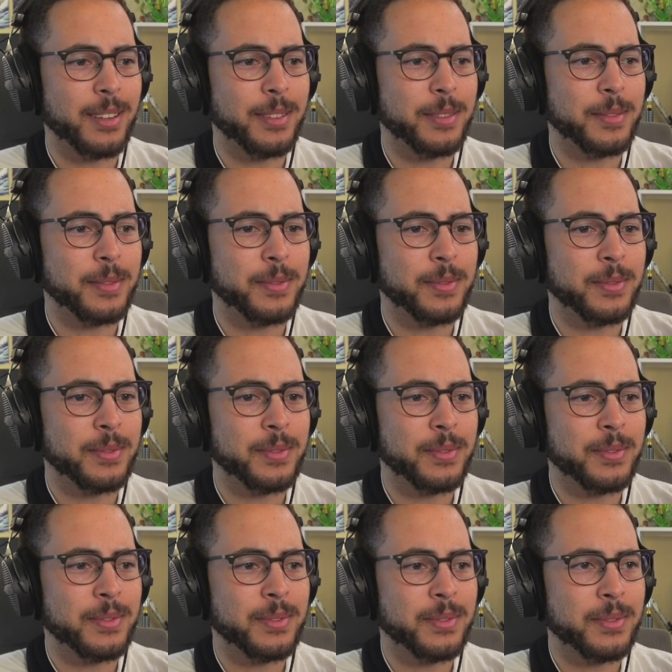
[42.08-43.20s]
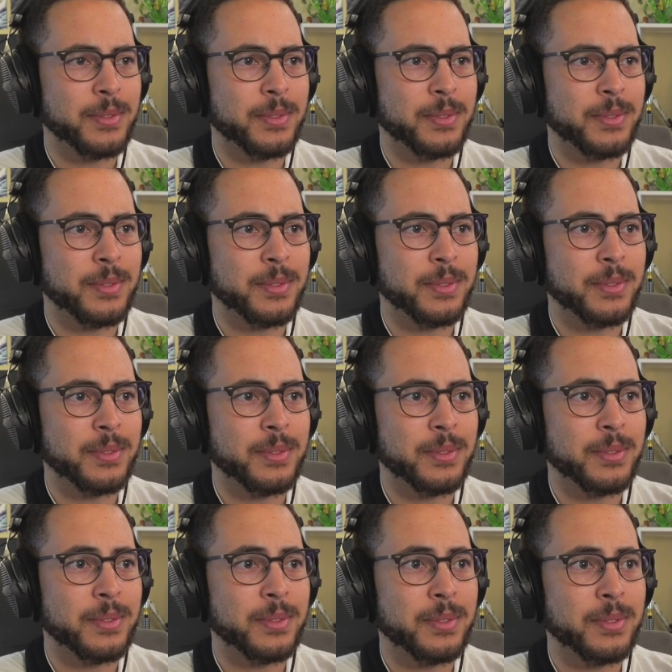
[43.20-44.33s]

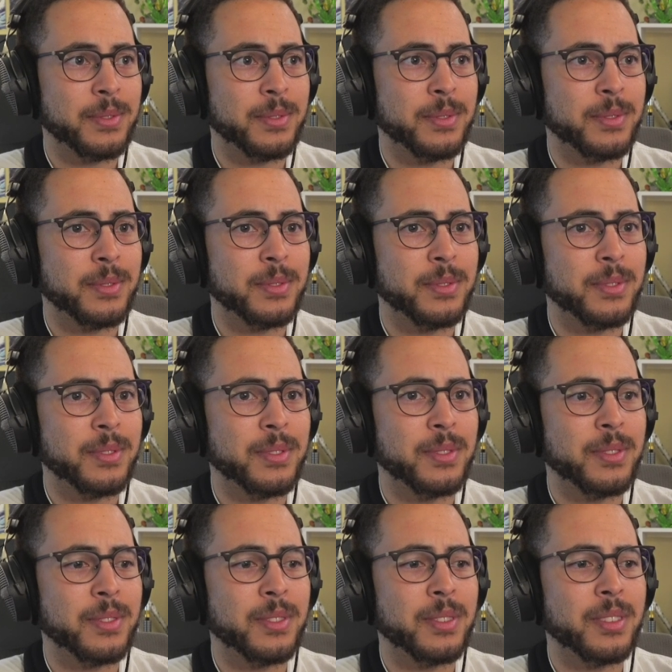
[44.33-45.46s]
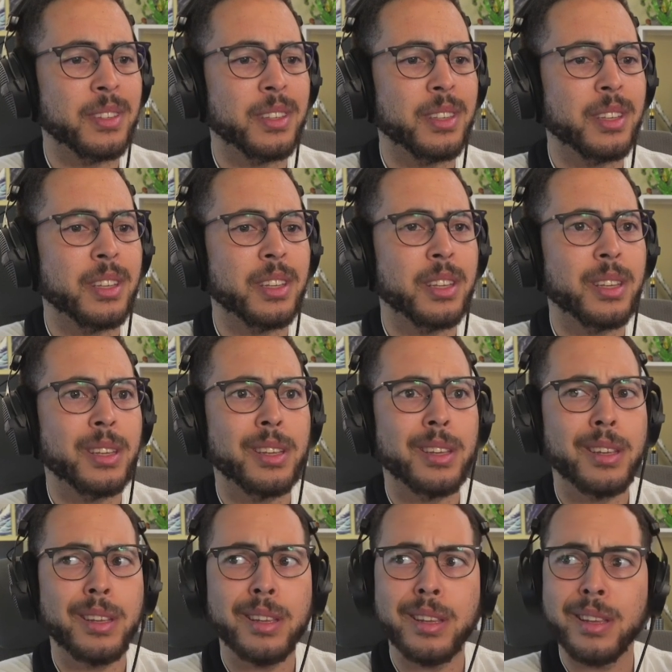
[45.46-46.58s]

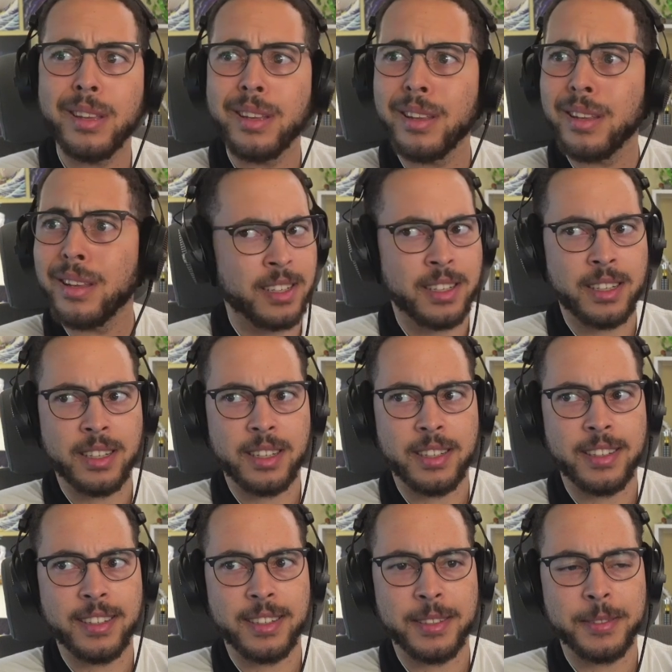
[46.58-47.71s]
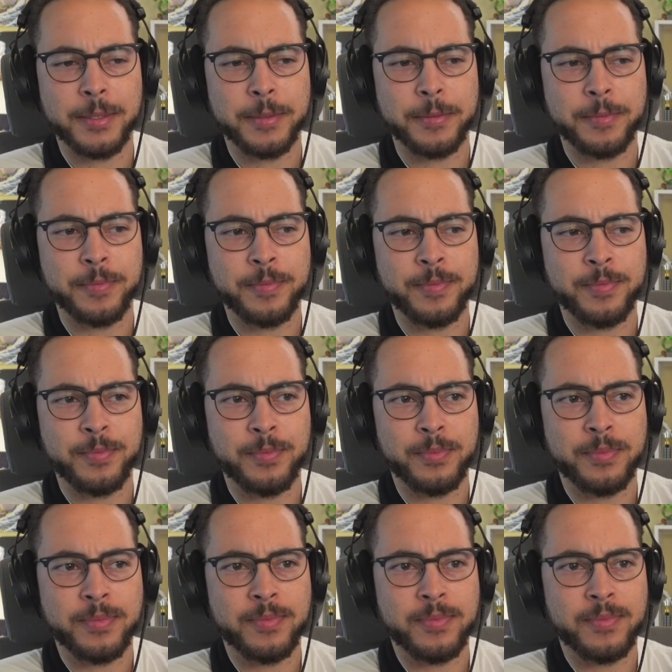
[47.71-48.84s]

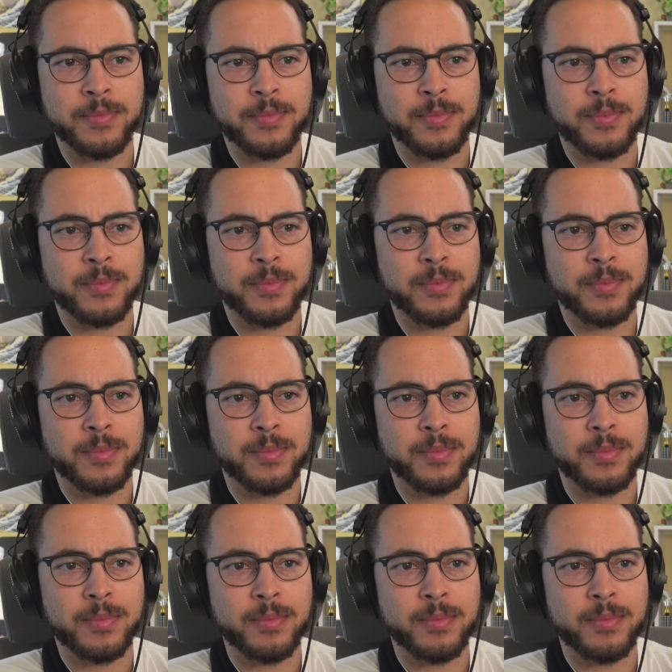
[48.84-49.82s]
No one is speaking in this clip.